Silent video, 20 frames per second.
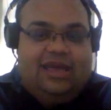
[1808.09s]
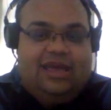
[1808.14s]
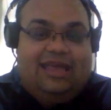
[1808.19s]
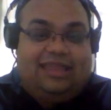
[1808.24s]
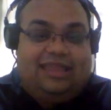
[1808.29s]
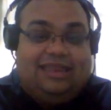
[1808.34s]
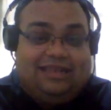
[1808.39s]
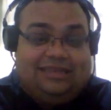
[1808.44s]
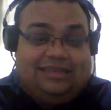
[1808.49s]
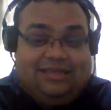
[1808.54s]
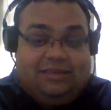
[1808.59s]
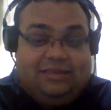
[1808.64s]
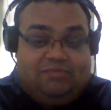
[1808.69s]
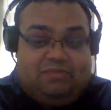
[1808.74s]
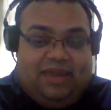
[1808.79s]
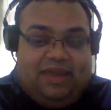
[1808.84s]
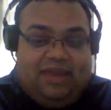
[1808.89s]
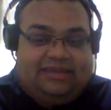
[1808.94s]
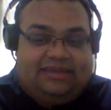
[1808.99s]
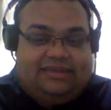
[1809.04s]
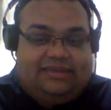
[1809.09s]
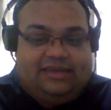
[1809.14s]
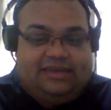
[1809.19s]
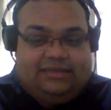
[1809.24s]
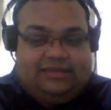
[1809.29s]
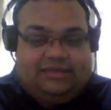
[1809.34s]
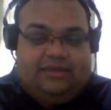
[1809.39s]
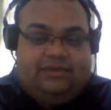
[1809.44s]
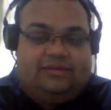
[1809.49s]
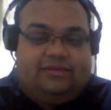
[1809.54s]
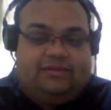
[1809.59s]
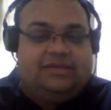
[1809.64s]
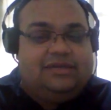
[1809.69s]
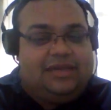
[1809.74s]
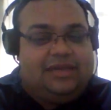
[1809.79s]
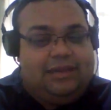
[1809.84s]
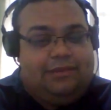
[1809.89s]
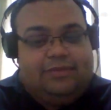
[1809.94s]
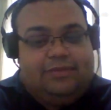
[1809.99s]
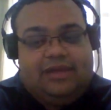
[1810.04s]
at least the basics
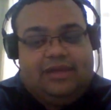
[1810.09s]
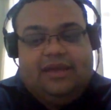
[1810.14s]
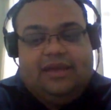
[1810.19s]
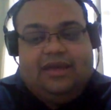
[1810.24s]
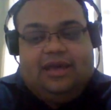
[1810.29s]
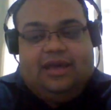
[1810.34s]
using them